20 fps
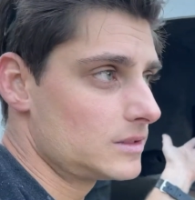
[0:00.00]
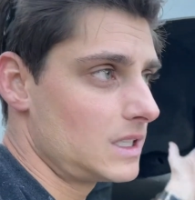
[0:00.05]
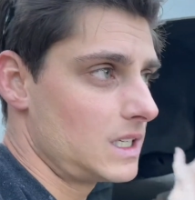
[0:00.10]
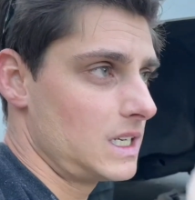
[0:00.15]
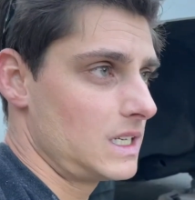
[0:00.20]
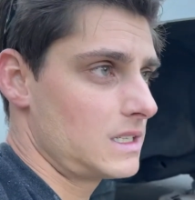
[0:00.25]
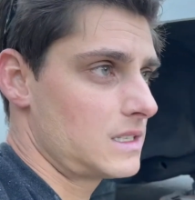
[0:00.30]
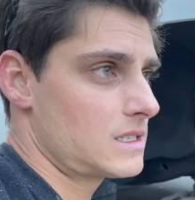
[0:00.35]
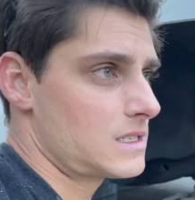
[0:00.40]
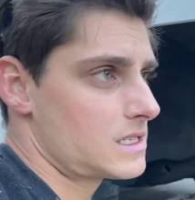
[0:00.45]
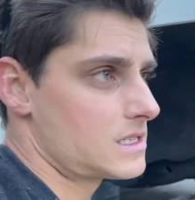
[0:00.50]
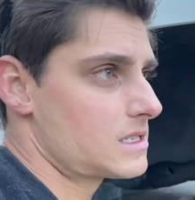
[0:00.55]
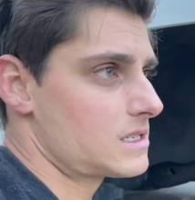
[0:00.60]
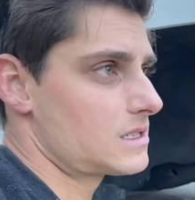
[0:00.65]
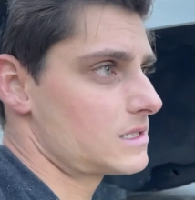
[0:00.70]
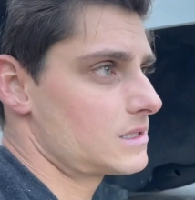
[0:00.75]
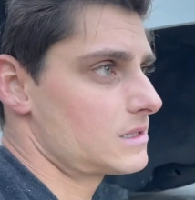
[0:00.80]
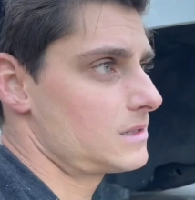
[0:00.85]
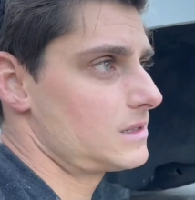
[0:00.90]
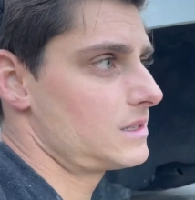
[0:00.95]
It's
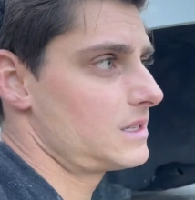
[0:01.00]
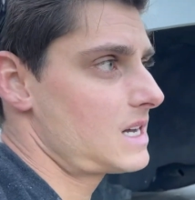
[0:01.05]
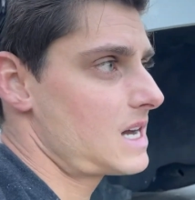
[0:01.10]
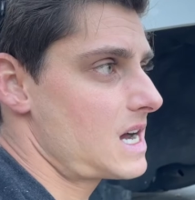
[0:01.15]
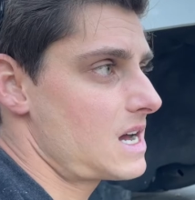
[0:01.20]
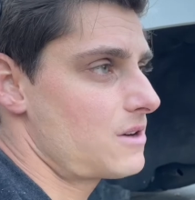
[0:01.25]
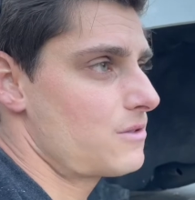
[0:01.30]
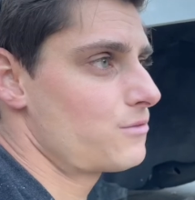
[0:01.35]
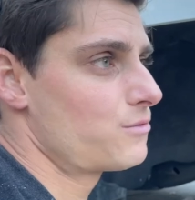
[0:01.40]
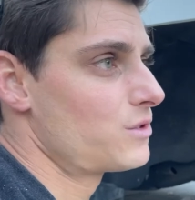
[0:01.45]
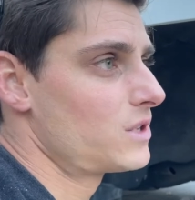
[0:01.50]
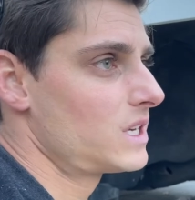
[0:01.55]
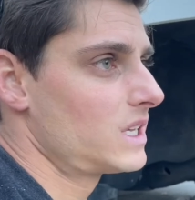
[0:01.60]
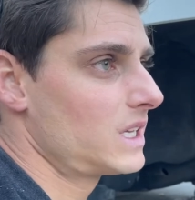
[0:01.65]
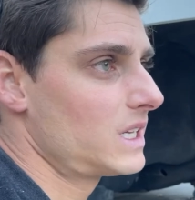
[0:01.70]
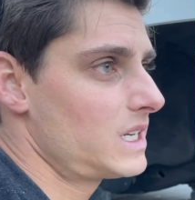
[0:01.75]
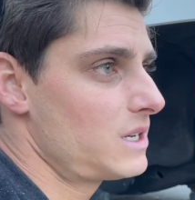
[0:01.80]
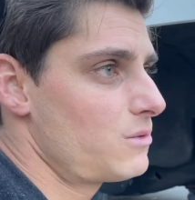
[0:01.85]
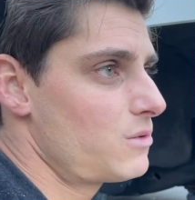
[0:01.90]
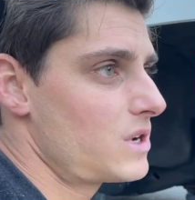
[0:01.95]
not
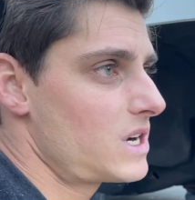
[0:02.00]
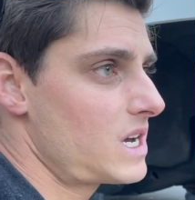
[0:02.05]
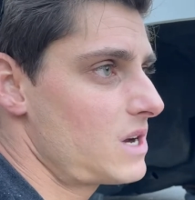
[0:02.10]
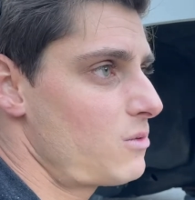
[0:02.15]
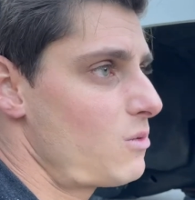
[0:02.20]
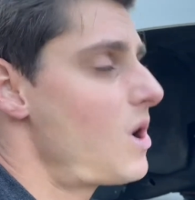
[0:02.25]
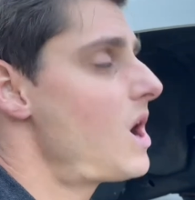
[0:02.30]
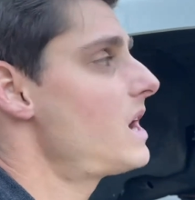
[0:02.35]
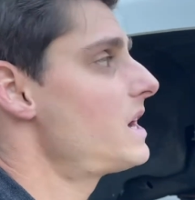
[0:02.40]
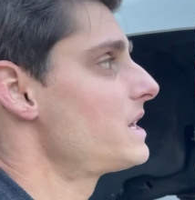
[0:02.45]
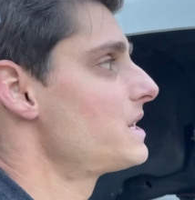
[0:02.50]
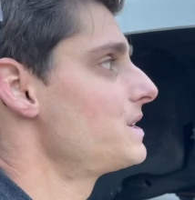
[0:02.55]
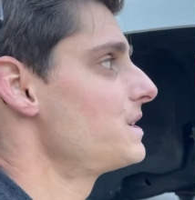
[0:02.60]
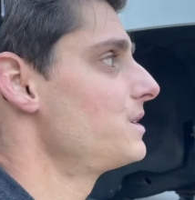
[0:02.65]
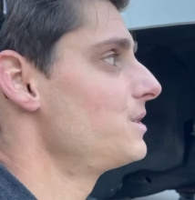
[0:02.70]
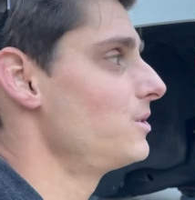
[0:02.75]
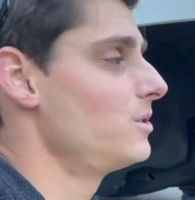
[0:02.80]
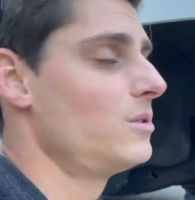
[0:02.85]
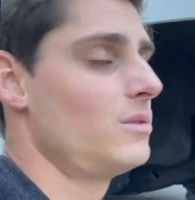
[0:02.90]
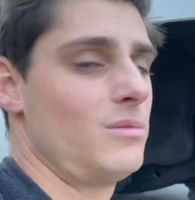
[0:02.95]
really what I want to
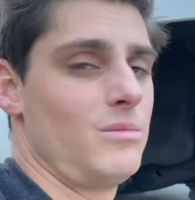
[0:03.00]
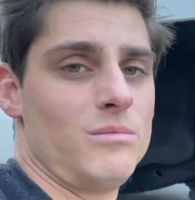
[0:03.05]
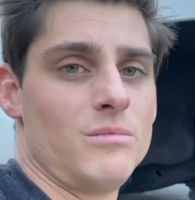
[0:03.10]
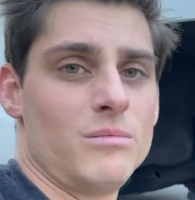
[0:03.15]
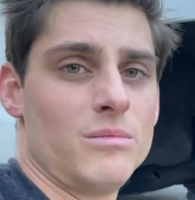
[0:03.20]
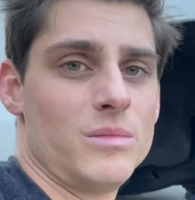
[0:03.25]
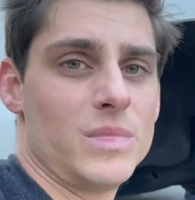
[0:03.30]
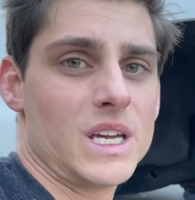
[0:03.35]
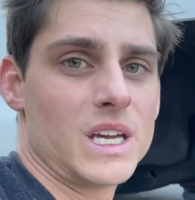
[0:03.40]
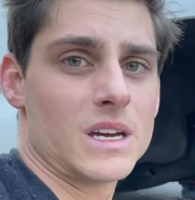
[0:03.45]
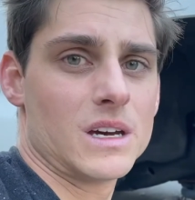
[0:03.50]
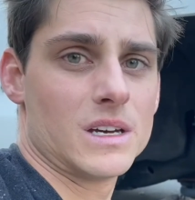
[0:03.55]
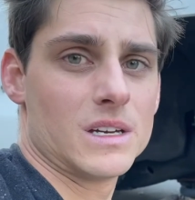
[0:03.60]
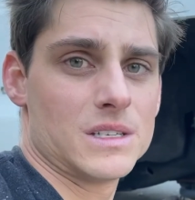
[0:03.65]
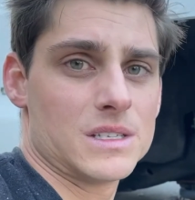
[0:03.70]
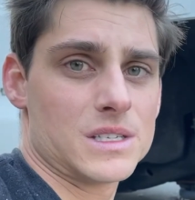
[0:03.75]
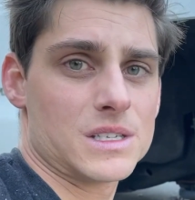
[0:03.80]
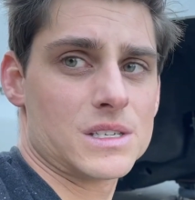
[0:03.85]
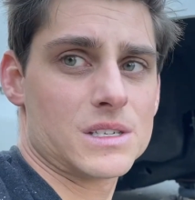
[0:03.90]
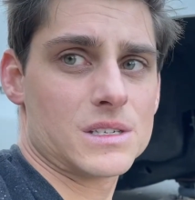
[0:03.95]
do,
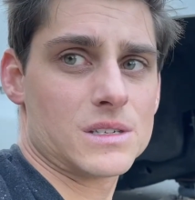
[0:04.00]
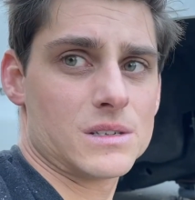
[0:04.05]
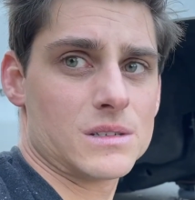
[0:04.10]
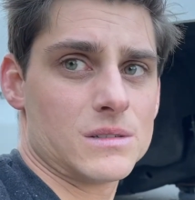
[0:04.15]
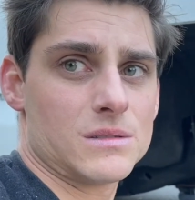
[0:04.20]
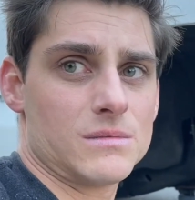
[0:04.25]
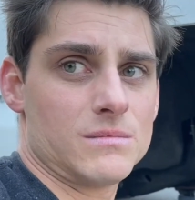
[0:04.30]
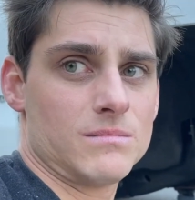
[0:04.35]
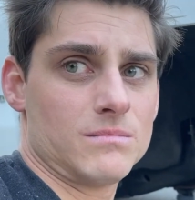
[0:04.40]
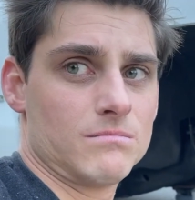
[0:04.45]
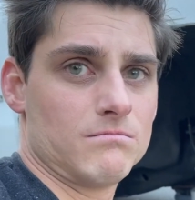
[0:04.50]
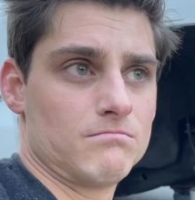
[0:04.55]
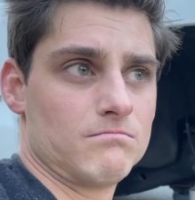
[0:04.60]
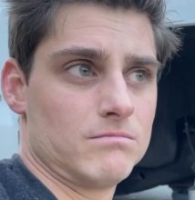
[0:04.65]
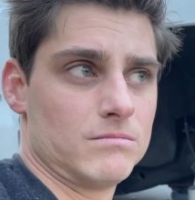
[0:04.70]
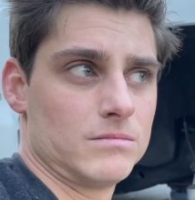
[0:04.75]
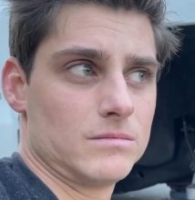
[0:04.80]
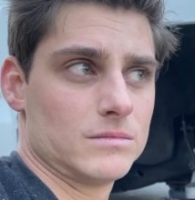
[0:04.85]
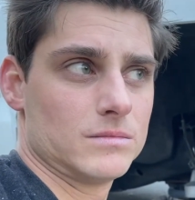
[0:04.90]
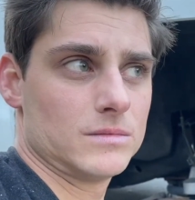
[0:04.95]
because
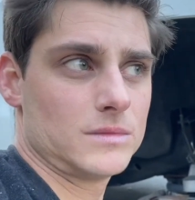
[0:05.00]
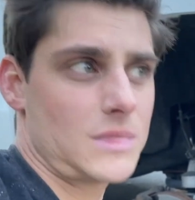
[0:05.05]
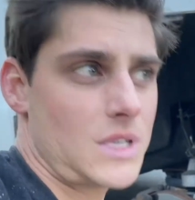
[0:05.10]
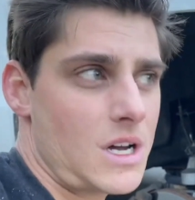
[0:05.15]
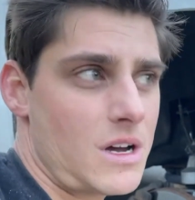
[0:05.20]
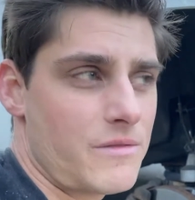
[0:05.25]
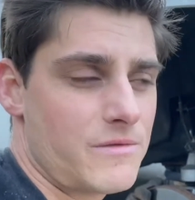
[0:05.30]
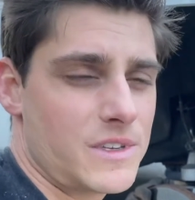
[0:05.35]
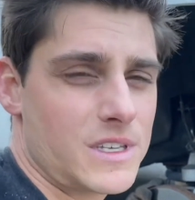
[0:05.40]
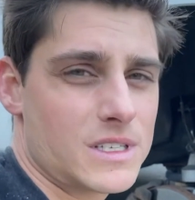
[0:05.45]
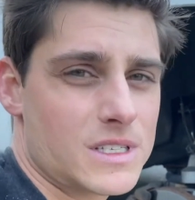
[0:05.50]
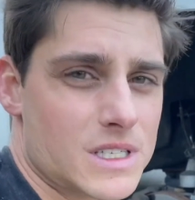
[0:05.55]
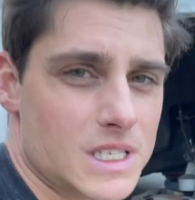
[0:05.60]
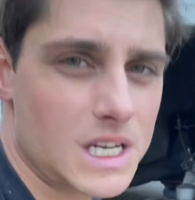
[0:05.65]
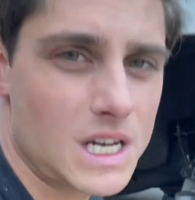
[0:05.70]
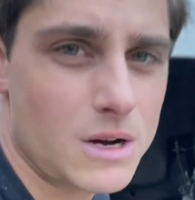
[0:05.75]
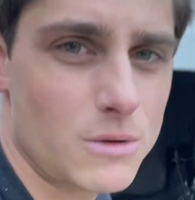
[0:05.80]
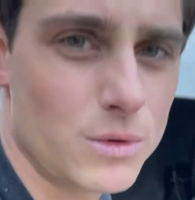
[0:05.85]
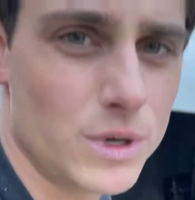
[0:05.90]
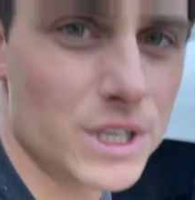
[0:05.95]
obviously
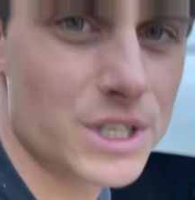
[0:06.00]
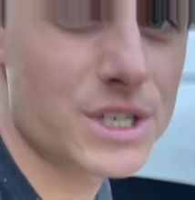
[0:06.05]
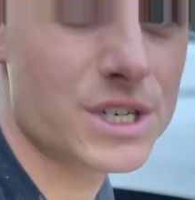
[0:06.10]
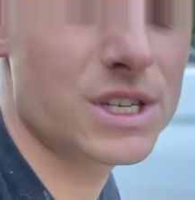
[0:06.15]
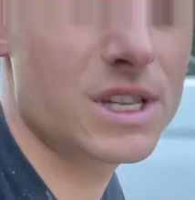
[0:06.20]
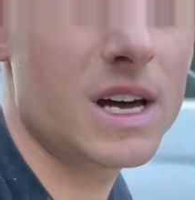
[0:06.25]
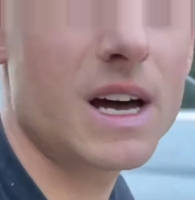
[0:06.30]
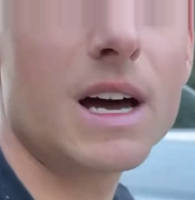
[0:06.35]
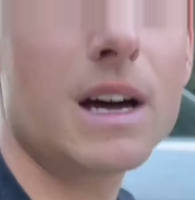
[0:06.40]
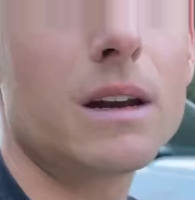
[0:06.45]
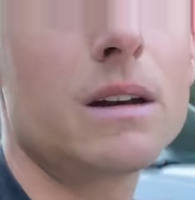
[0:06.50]
I wish that